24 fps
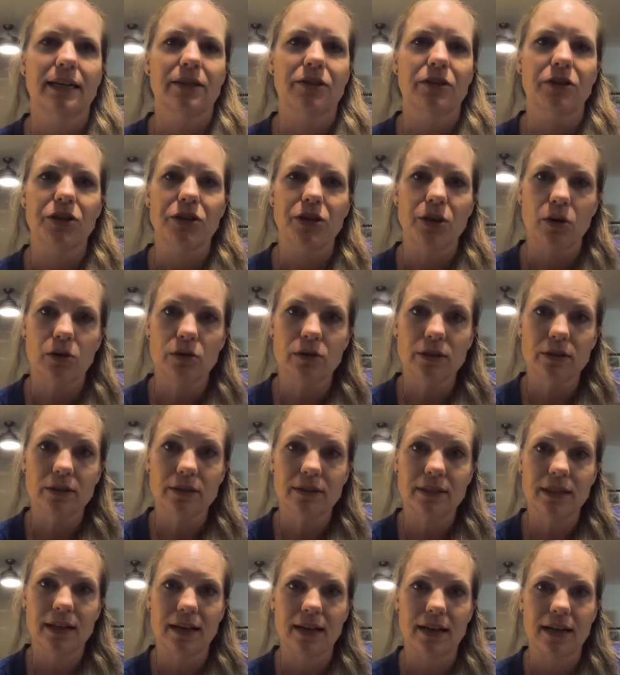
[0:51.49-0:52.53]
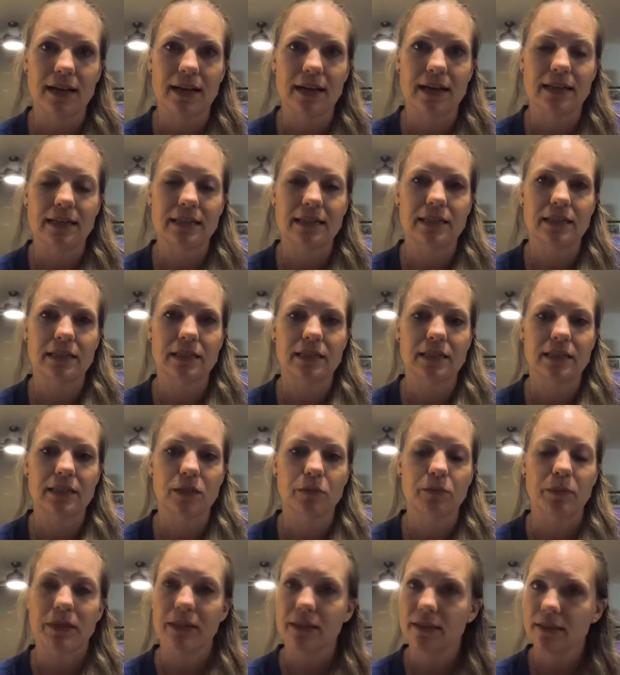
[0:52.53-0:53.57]
the yogurt has
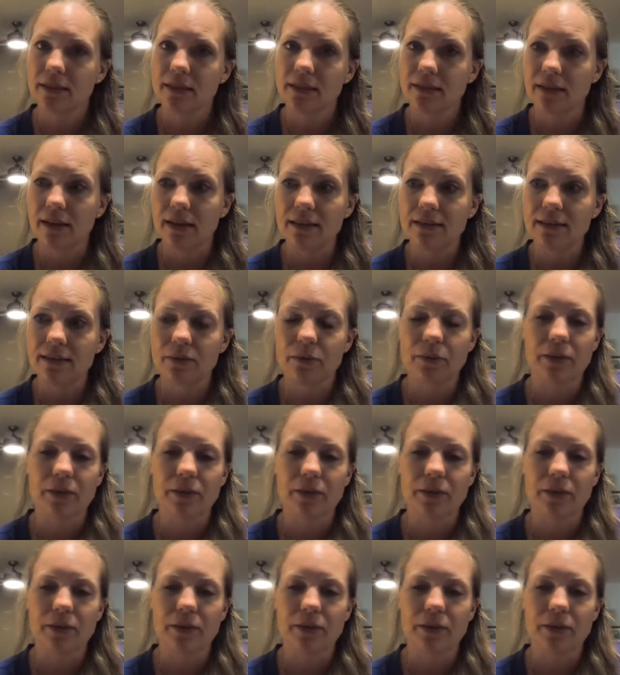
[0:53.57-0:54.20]
been a success.